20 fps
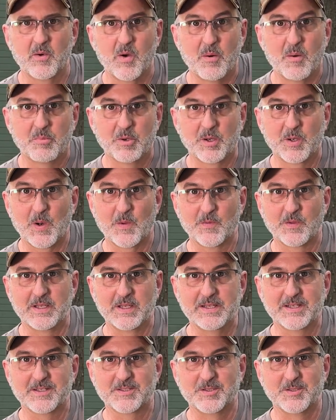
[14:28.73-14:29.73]
I'll put it on the
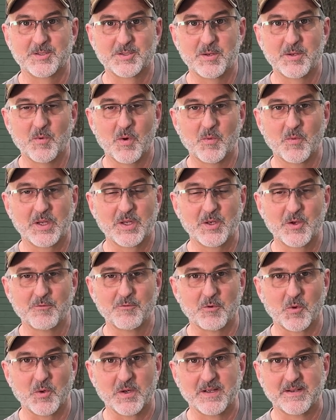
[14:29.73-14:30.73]
list and see what we can do
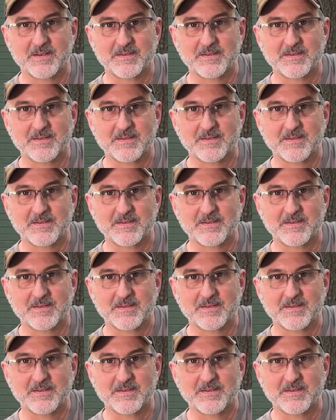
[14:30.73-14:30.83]
for you.